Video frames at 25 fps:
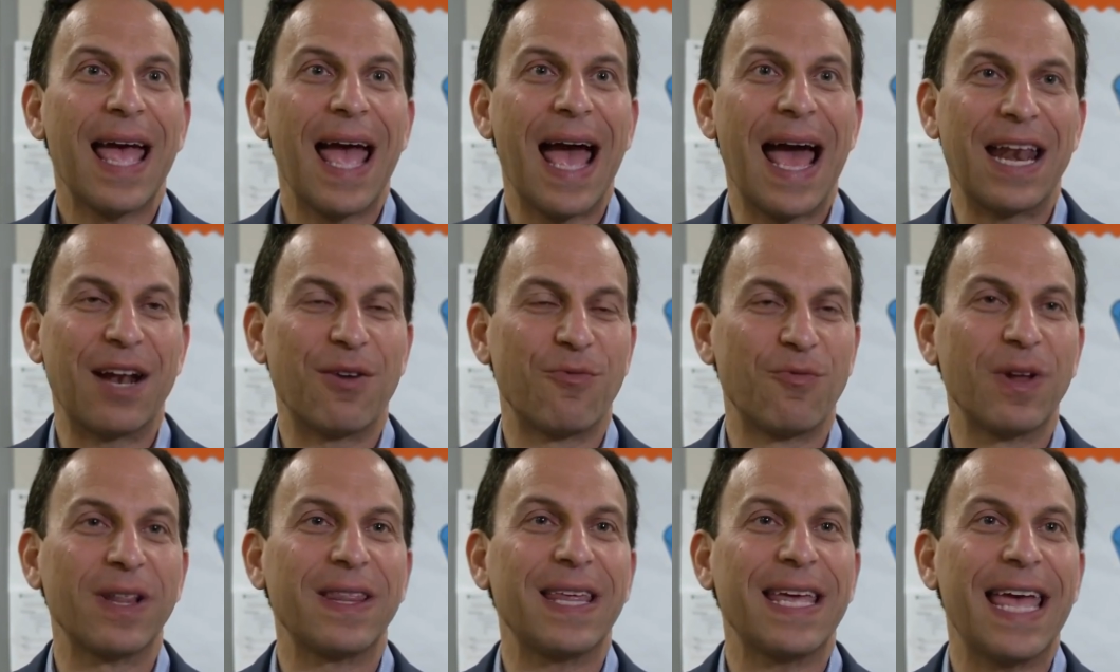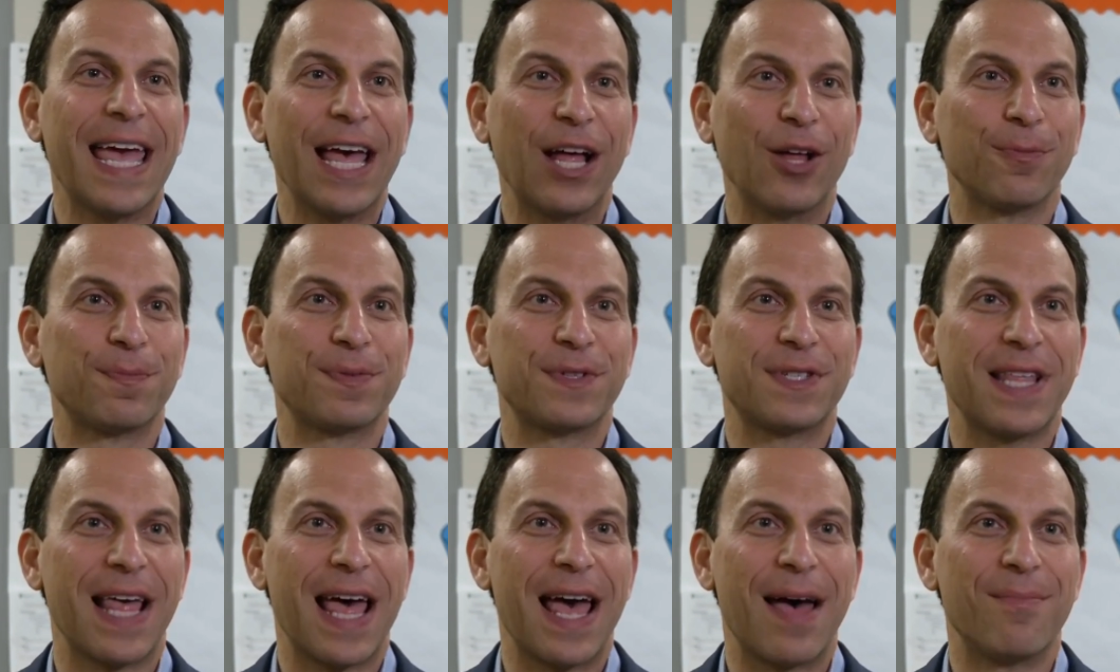And it really
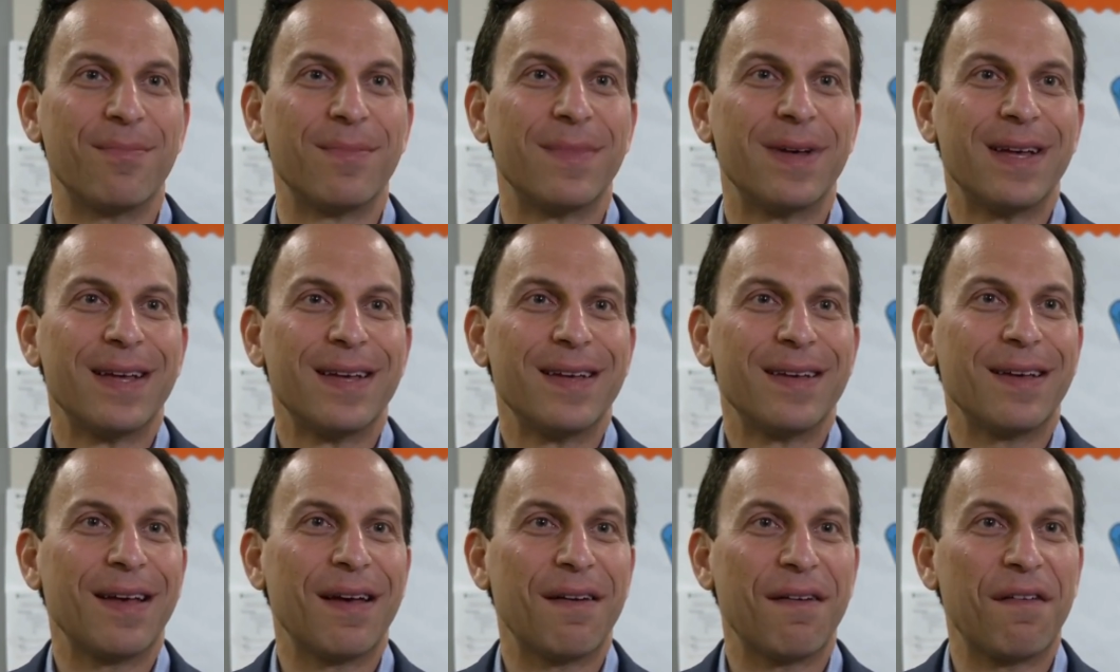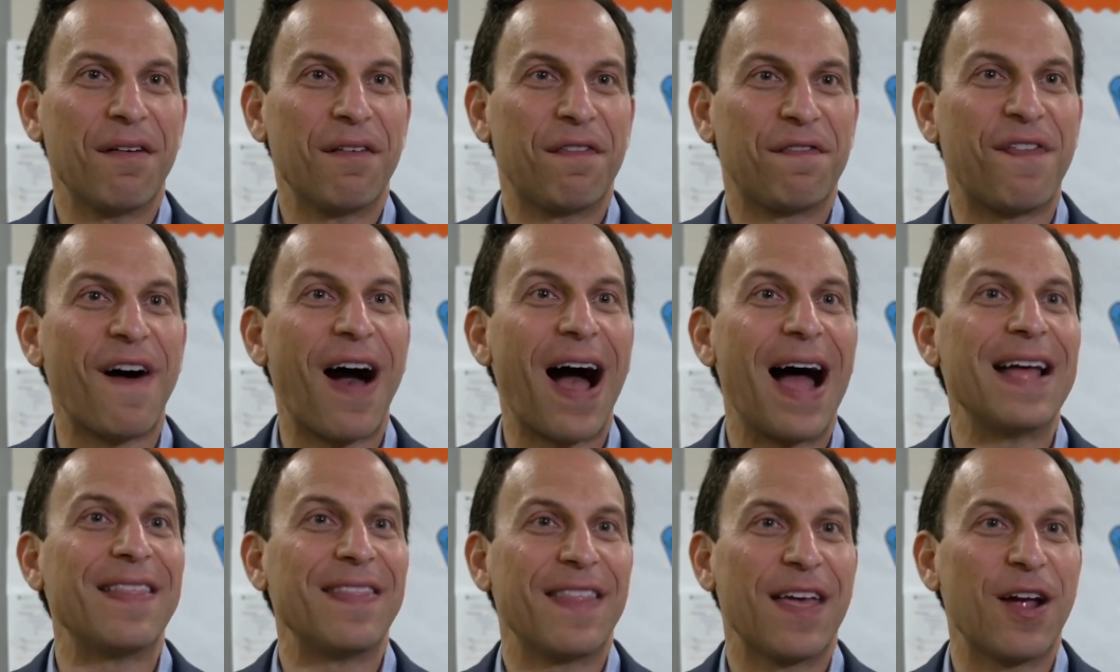helps them
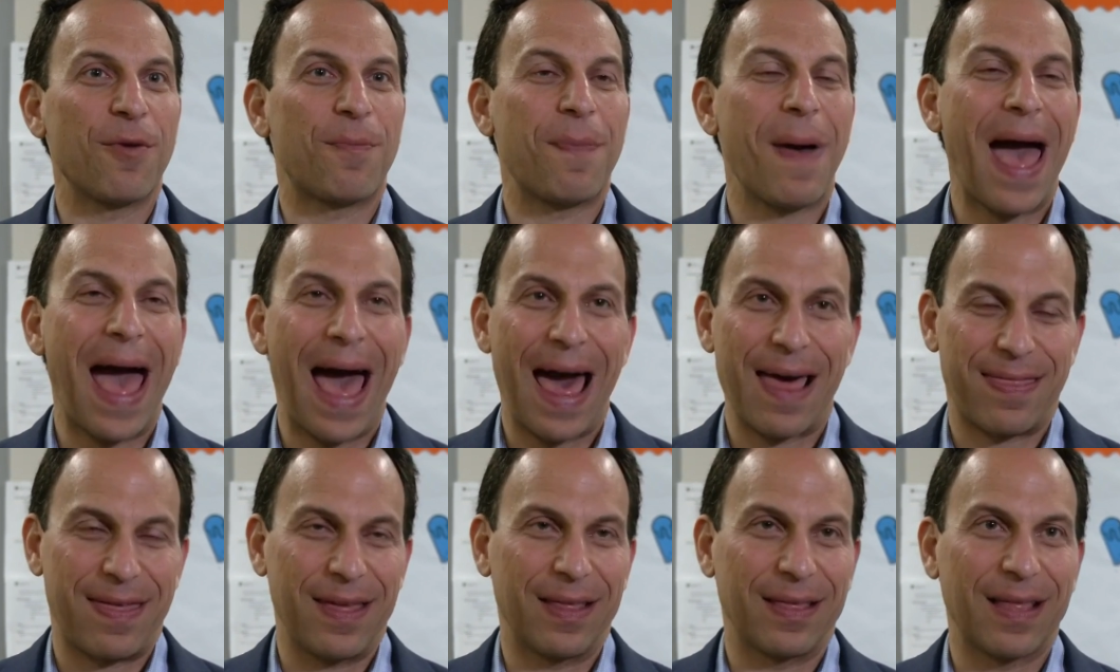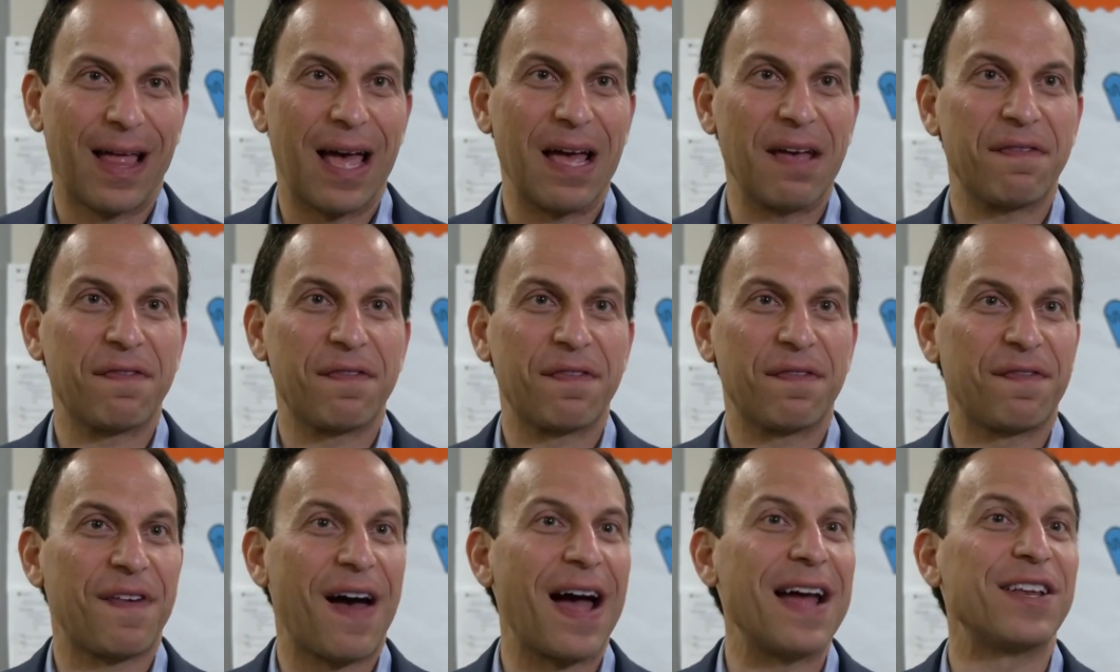find path in life,
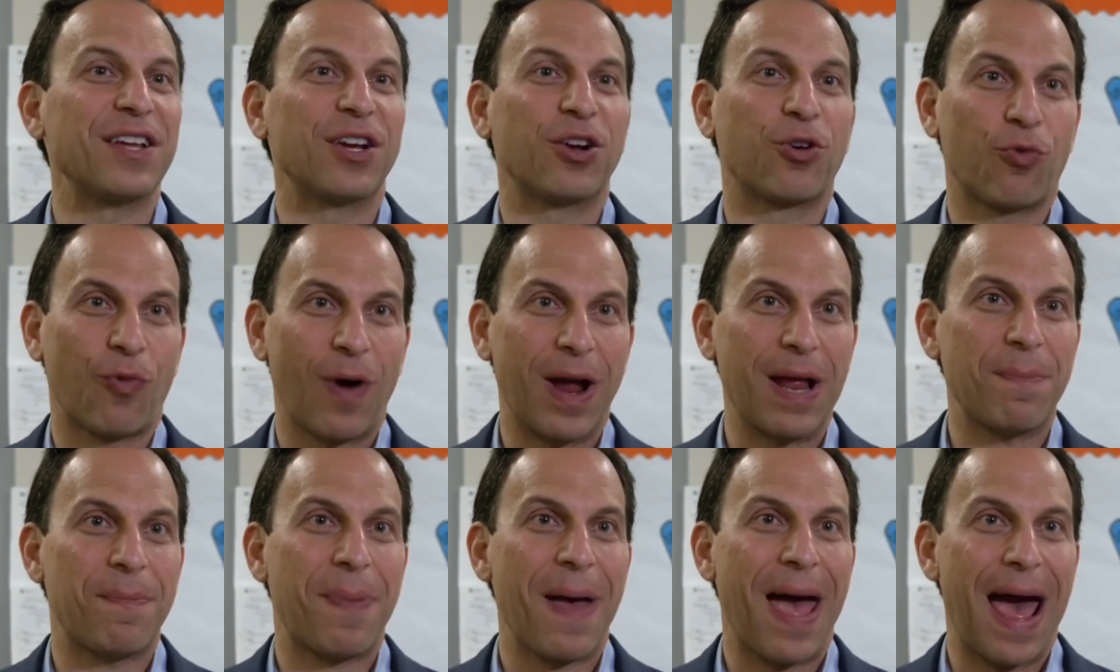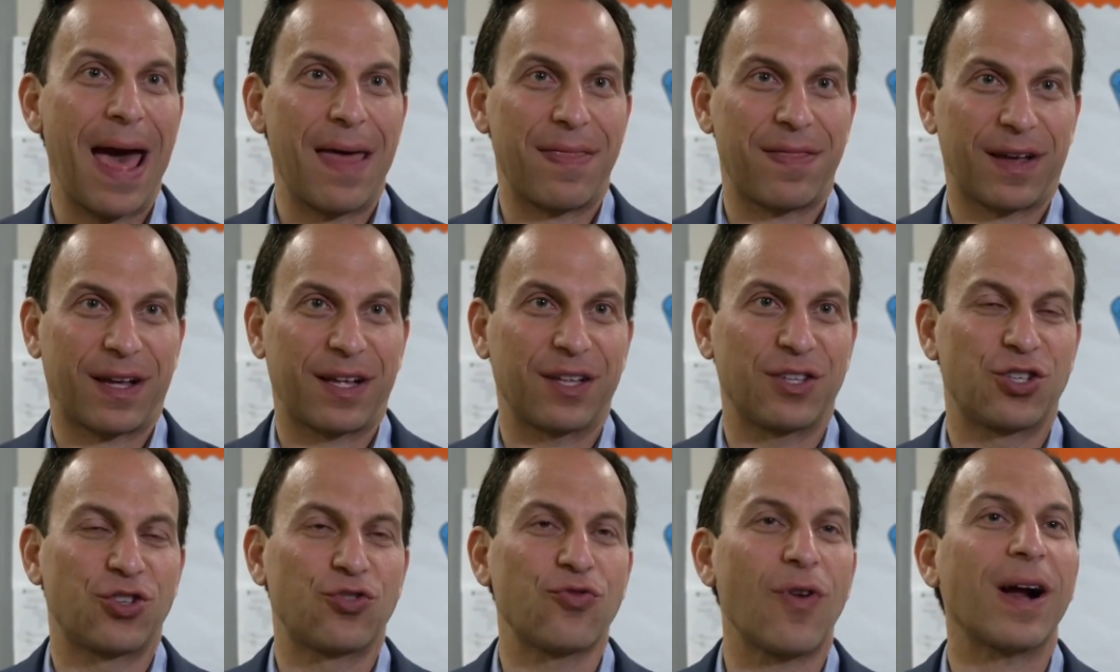find a great path, a
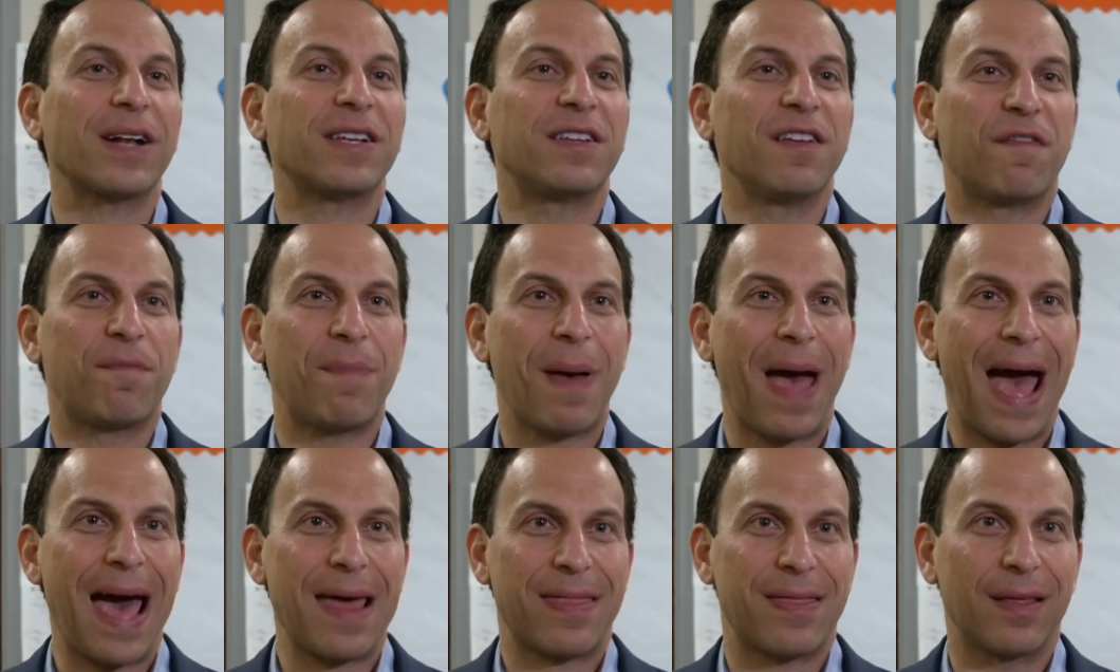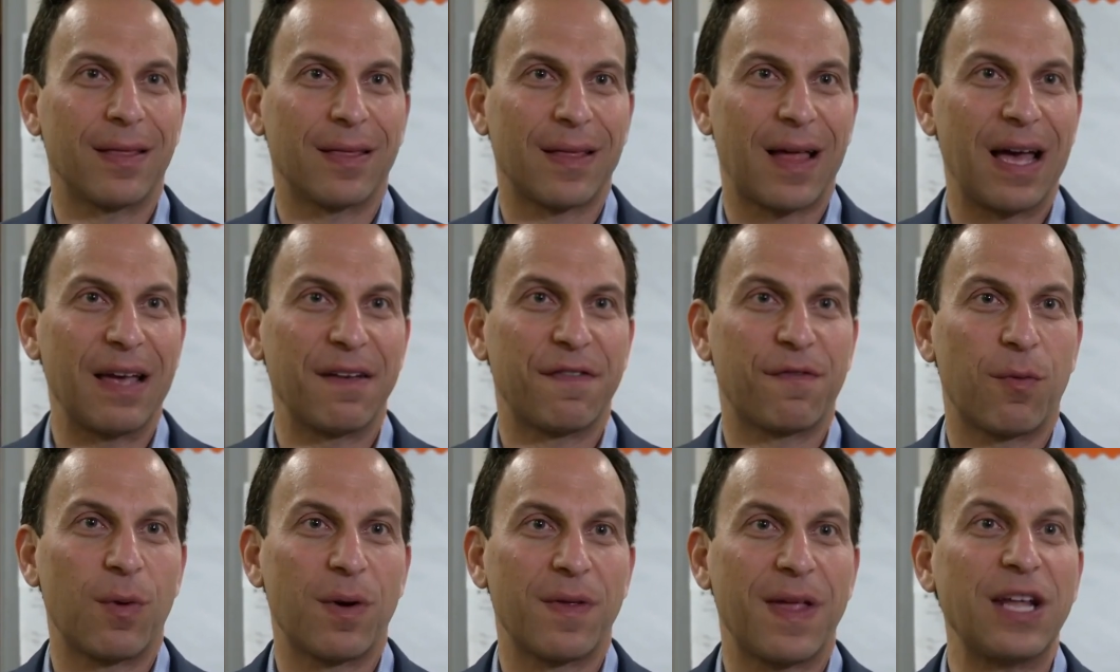constructive path in
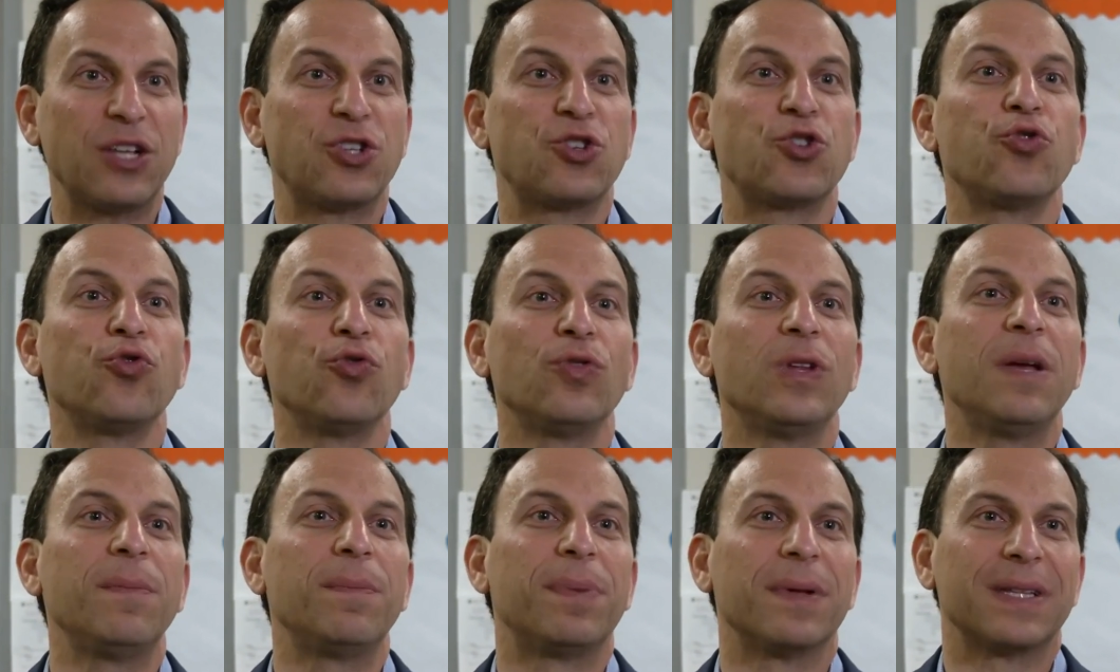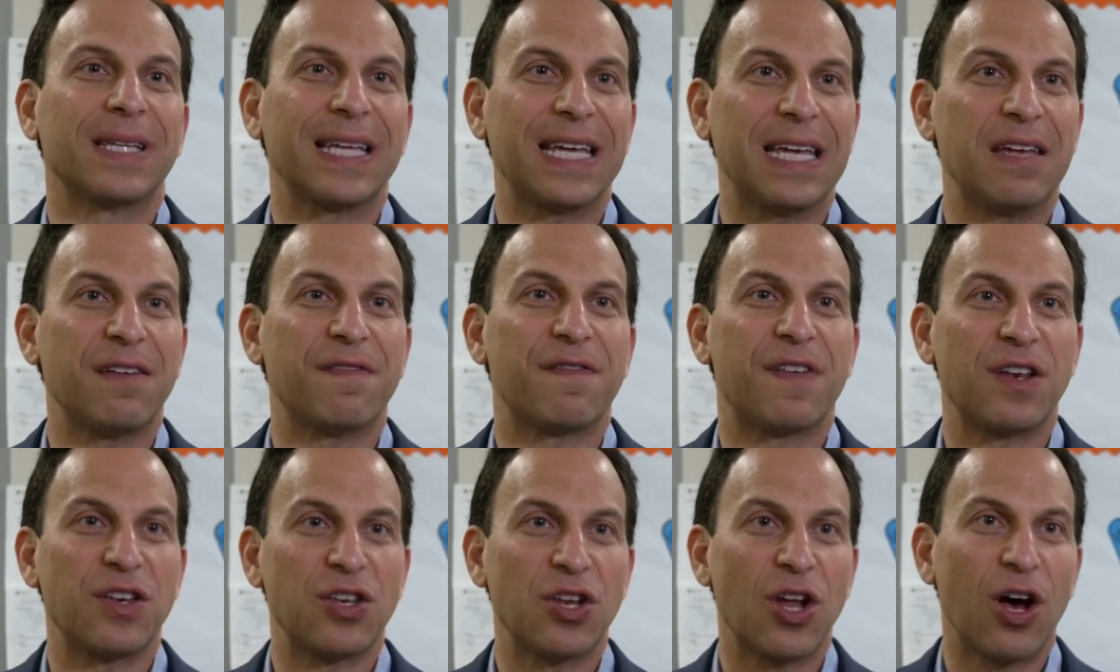life, where they truly
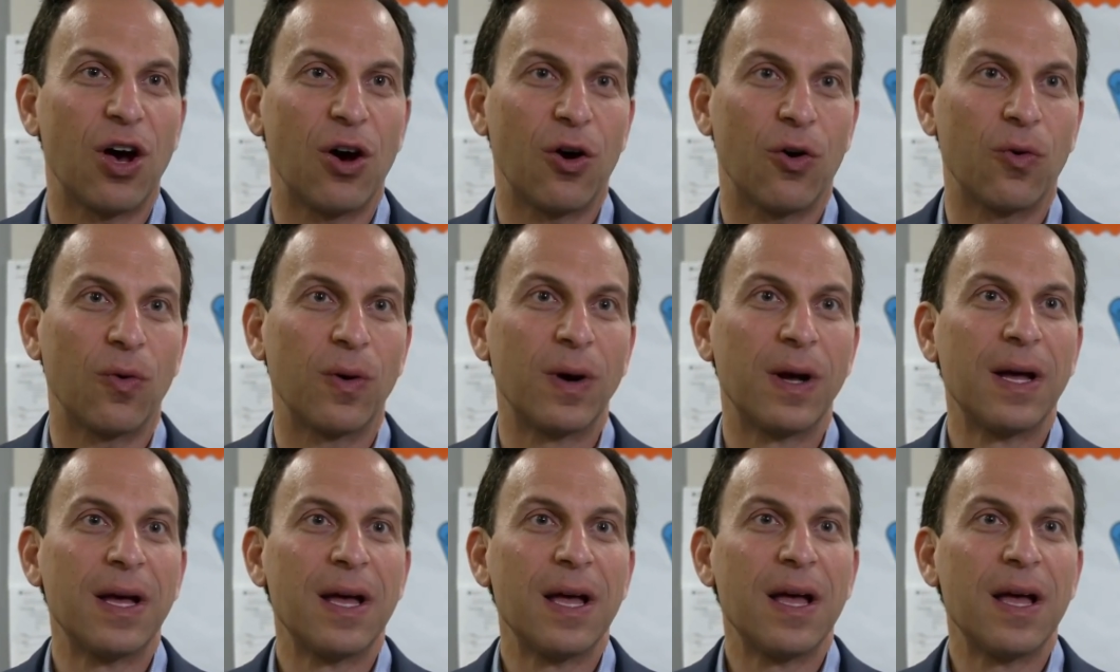believe and know